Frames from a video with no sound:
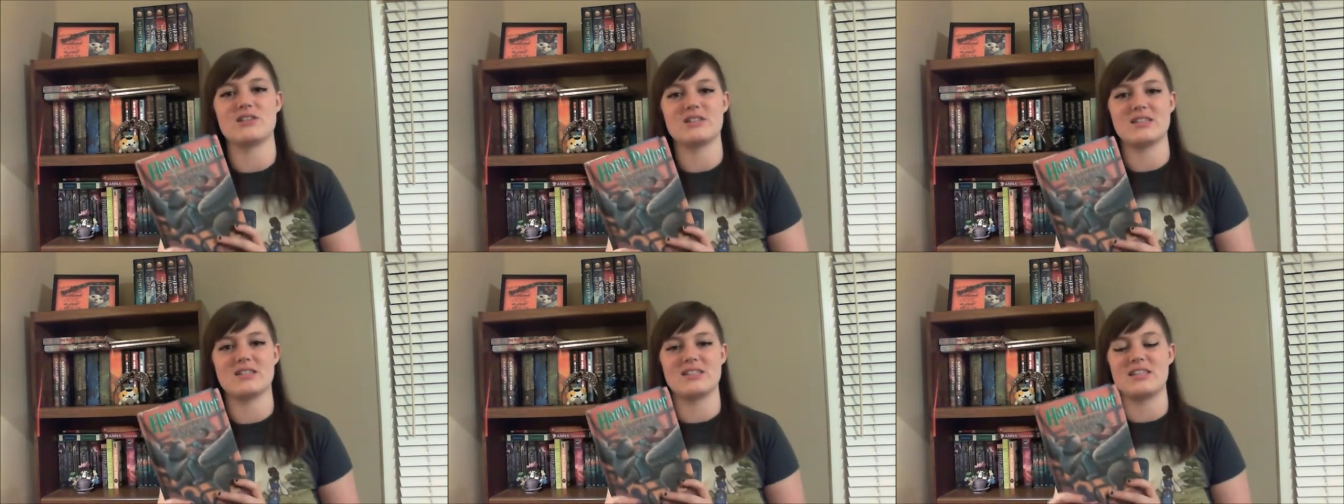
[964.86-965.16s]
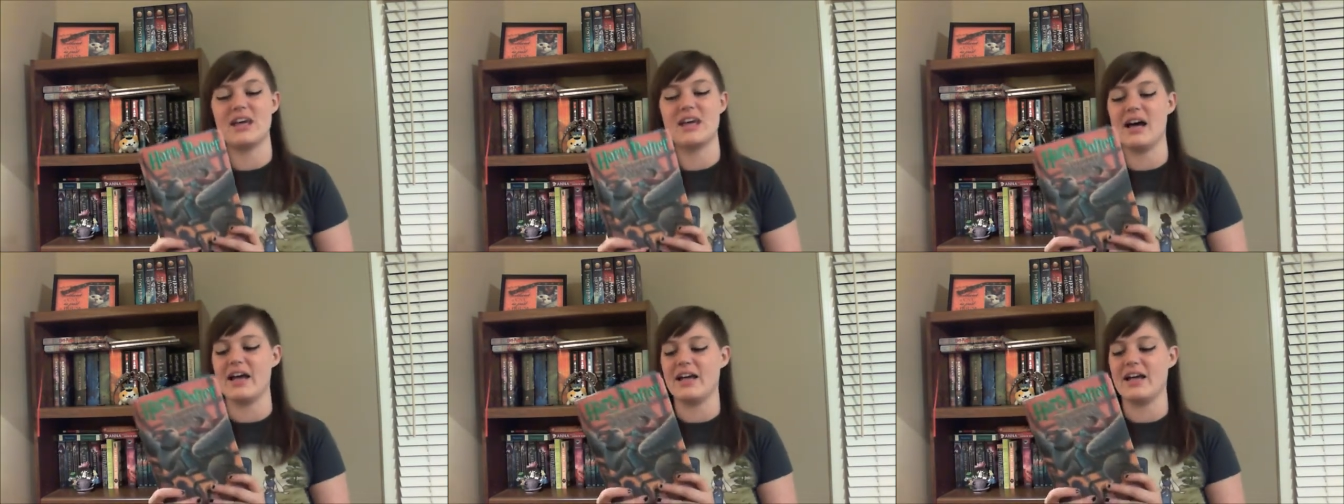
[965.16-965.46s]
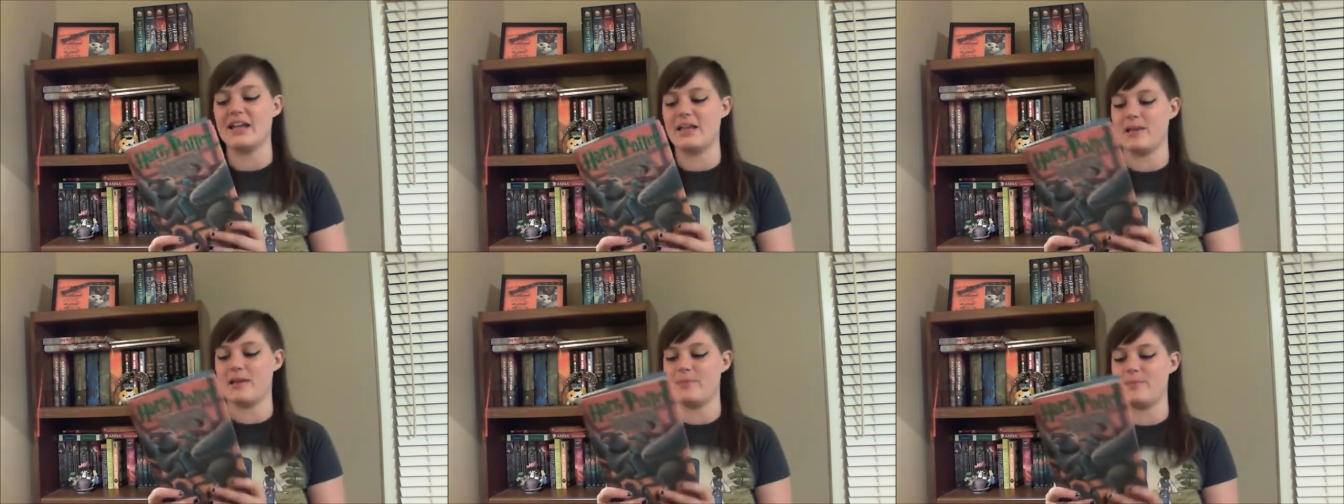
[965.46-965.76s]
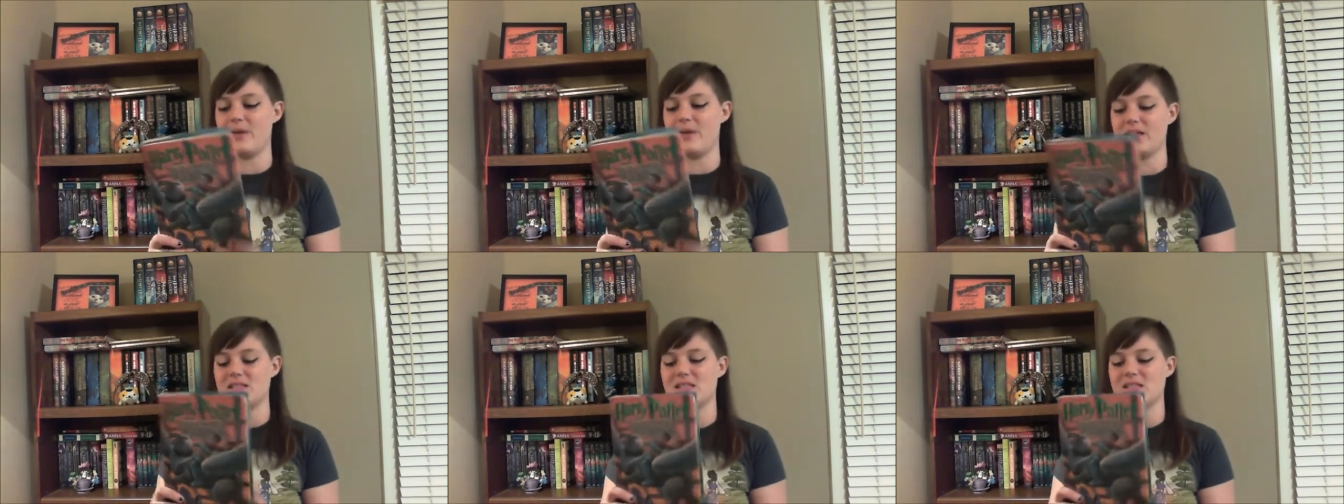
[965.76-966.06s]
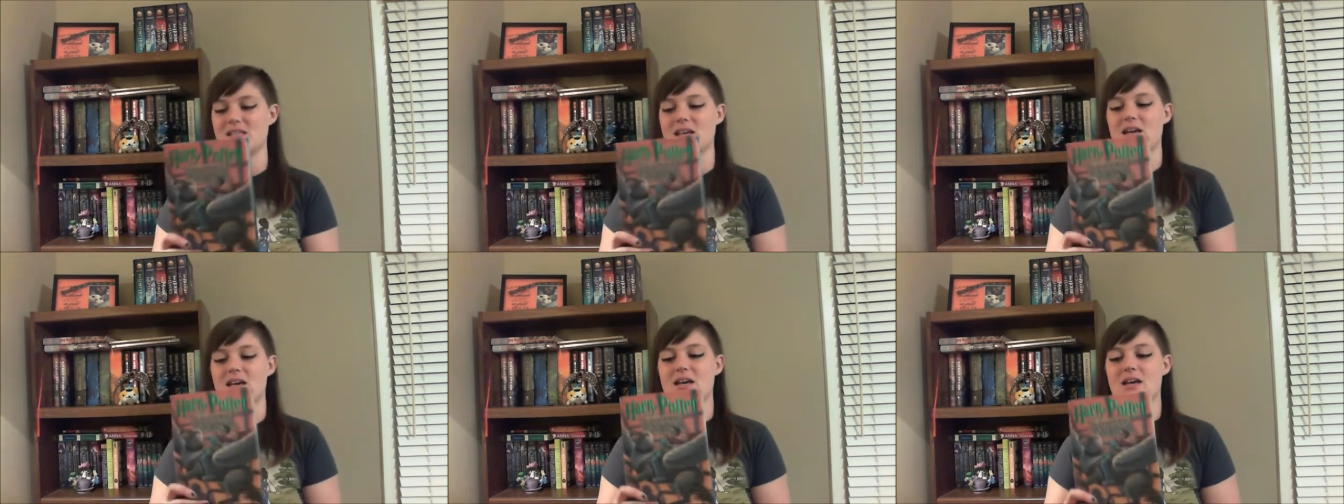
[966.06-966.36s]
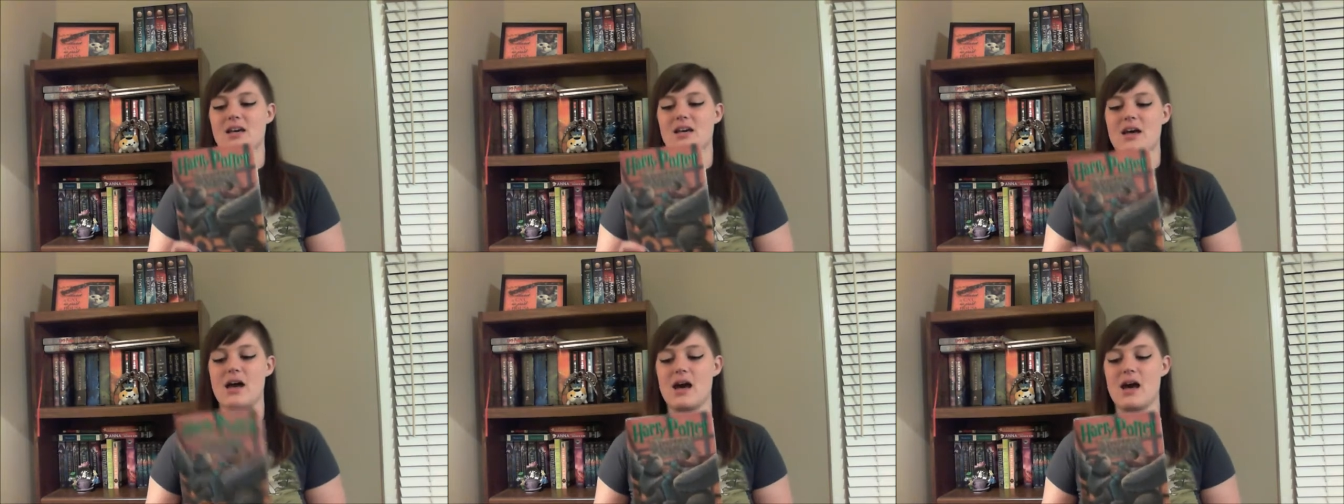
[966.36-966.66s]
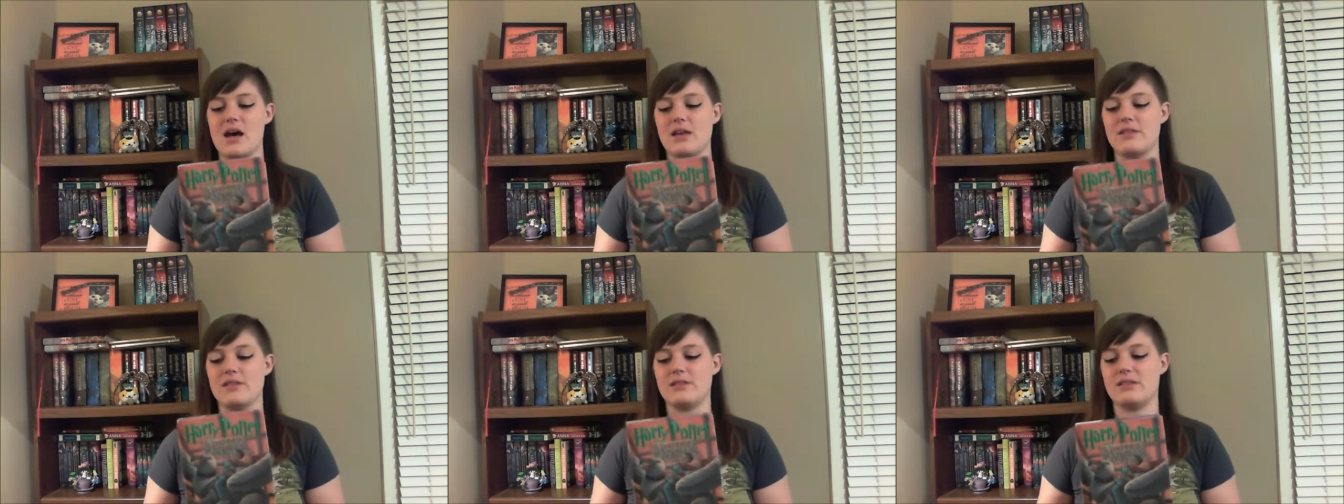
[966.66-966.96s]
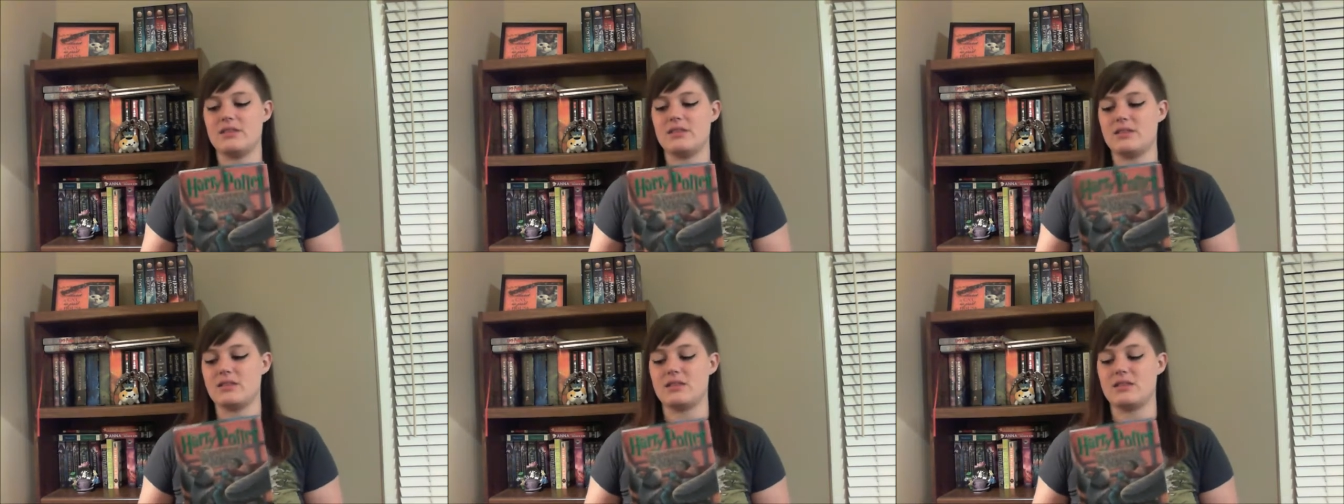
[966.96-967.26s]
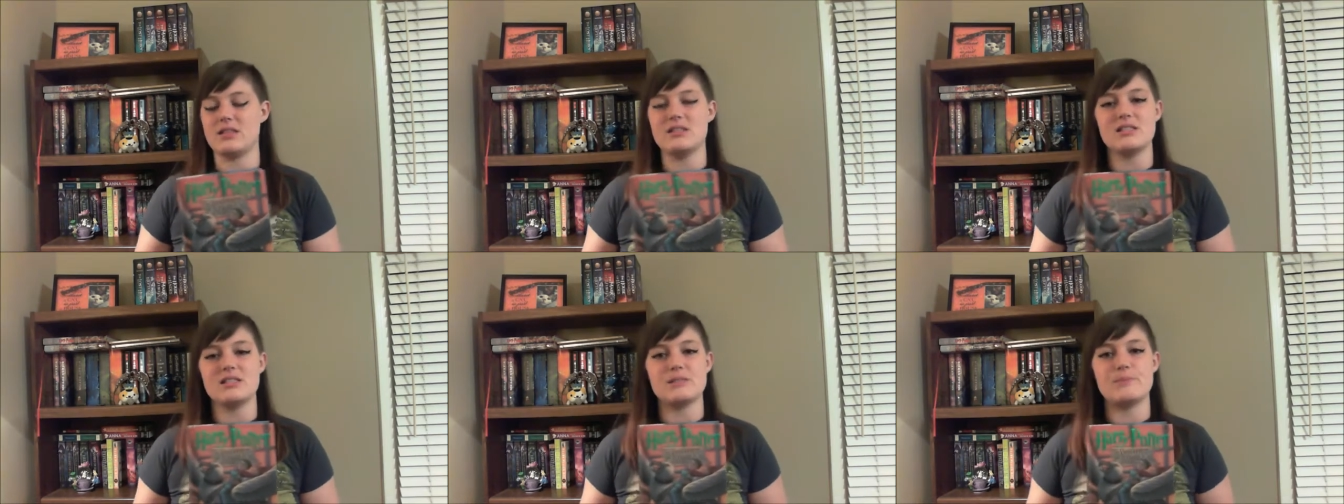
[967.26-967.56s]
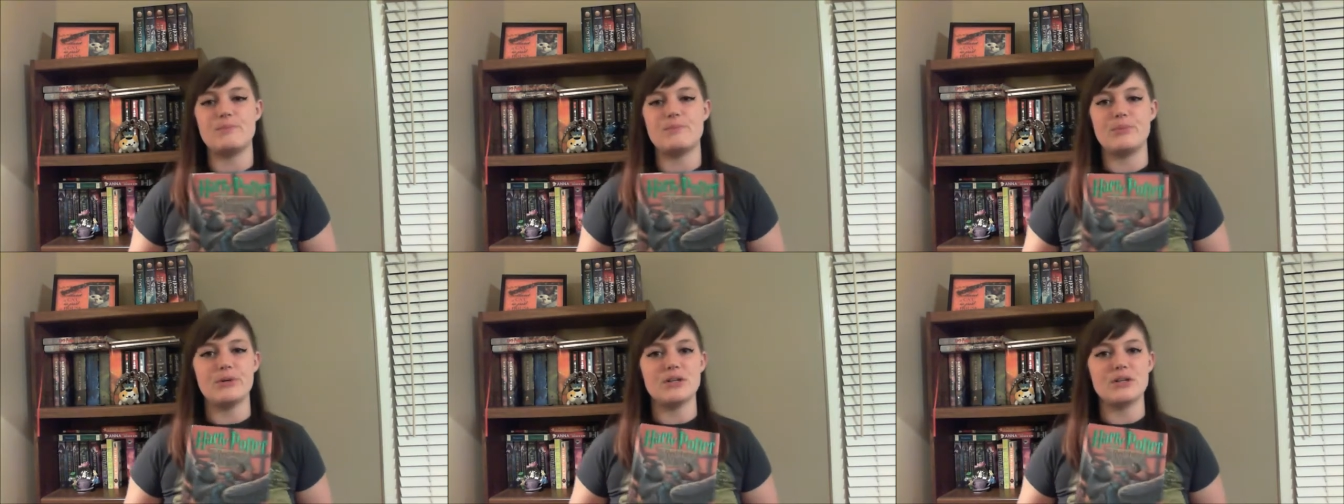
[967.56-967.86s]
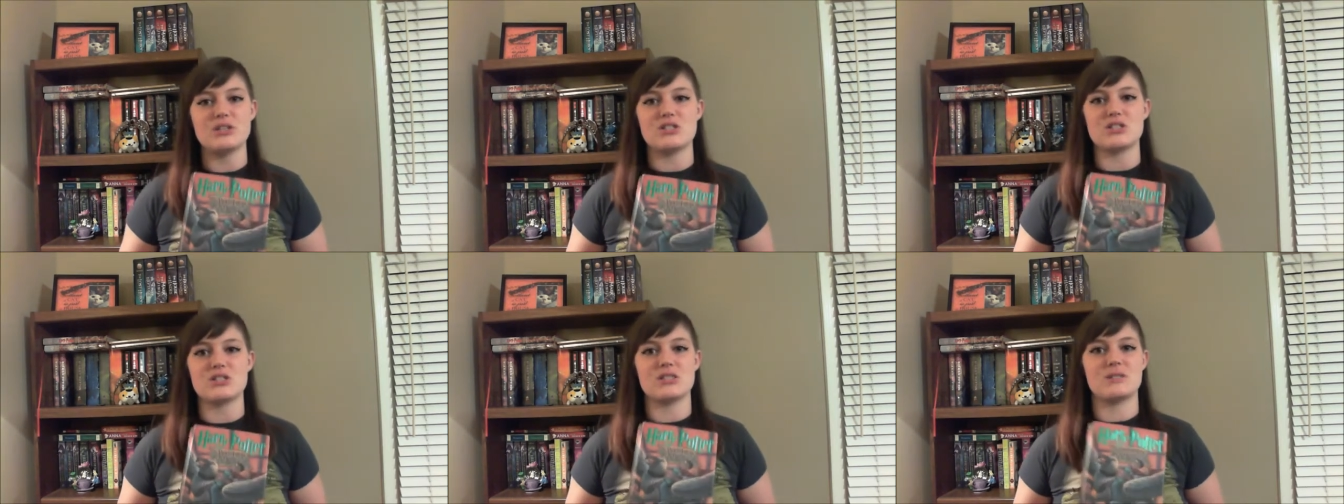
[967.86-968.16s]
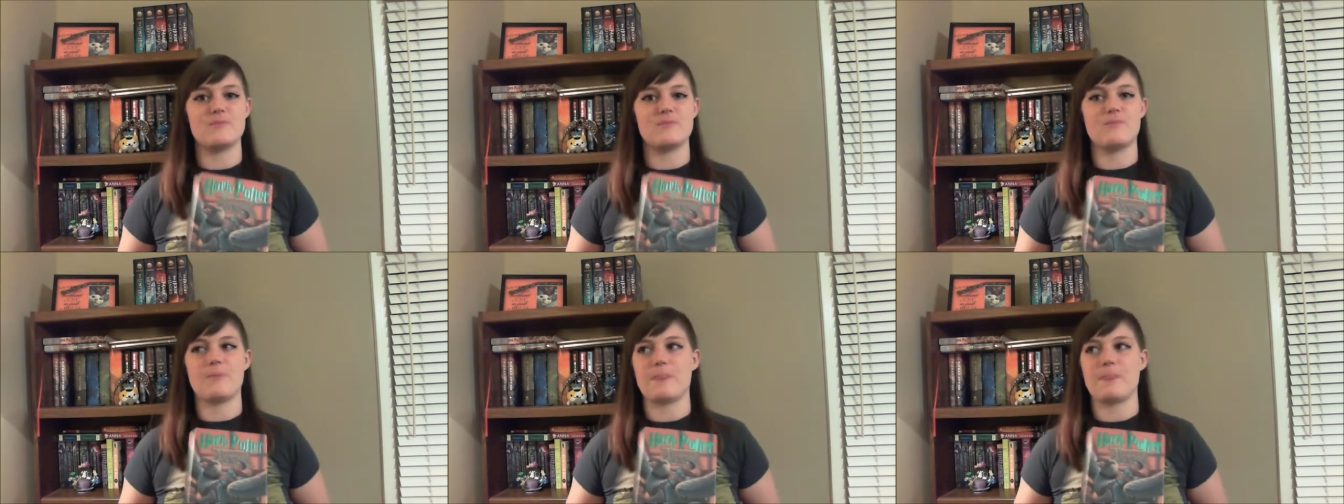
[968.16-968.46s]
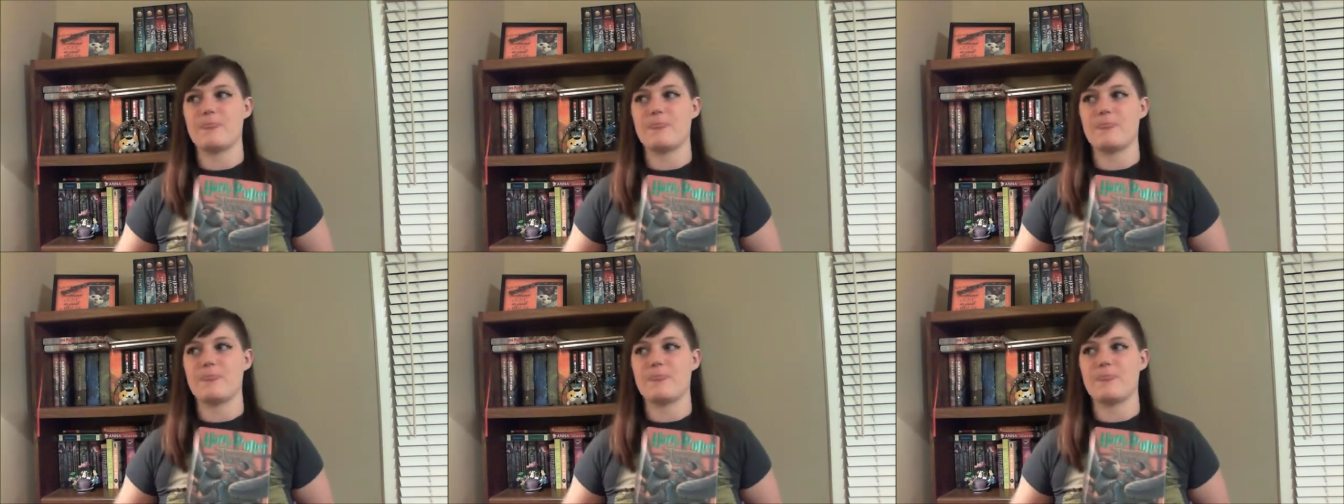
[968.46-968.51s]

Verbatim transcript: society, but this book just